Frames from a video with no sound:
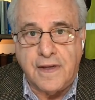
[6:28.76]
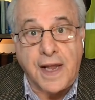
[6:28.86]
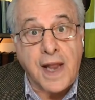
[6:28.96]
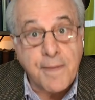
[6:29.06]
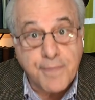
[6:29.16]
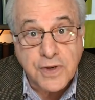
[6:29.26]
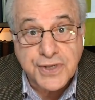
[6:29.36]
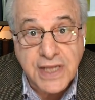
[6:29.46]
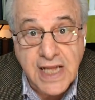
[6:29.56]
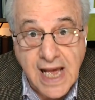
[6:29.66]
And I
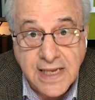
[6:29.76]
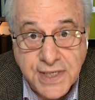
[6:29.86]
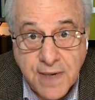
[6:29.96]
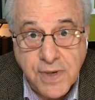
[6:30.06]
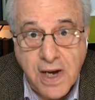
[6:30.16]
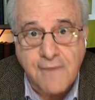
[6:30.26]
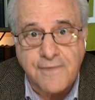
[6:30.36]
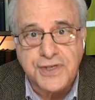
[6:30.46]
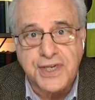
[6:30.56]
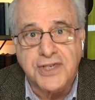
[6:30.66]
personally had some
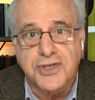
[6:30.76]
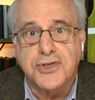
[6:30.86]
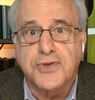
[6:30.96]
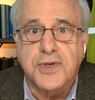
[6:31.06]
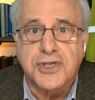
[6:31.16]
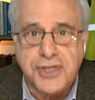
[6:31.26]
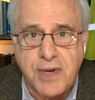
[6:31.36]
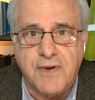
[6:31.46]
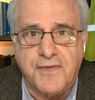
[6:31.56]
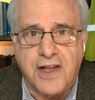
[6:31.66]
conversations with
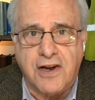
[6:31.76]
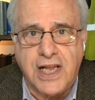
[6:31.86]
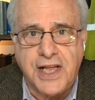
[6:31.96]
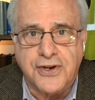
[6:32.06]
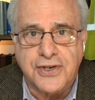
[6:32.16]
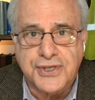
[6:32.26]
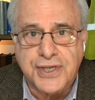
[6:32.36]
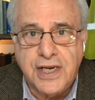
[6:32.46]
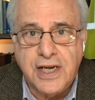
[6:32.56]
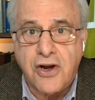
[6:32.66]
some of their leaders
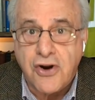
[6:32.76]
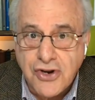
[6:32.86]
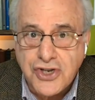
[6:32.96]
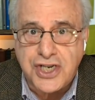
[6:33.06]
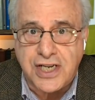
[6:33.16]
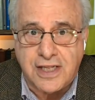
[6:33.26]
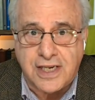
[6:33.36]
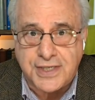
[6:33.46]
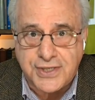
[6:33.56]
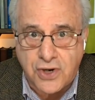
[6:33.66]
urging
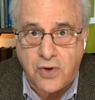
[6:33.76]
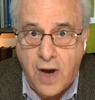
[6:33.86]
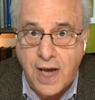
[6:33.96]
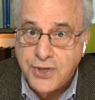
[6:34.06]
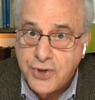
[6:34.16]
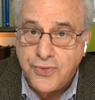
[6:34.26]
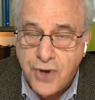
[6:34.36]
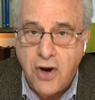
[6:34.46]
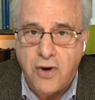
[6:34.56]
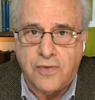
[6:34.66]
this, so I do
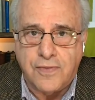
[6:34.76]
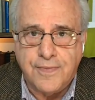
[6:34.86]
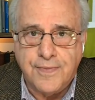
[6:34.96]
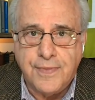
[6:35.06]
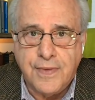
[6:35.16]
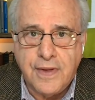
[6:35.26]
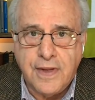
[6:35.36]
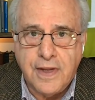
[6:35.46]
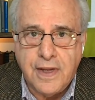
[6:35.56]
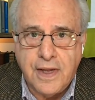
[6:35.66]
know.
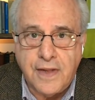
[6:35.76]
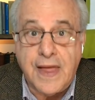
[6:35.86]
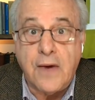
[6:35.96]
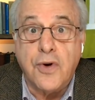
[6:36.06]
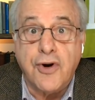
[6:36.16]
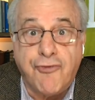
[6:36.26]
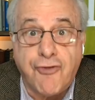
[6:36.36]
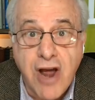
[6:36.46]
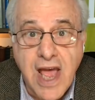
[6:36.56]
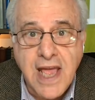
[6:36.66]
They were
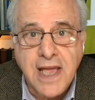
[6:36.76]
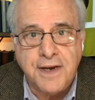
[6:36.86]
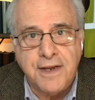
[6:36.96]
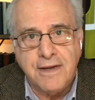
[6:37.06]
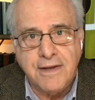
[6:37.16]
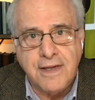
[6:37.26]
afraid.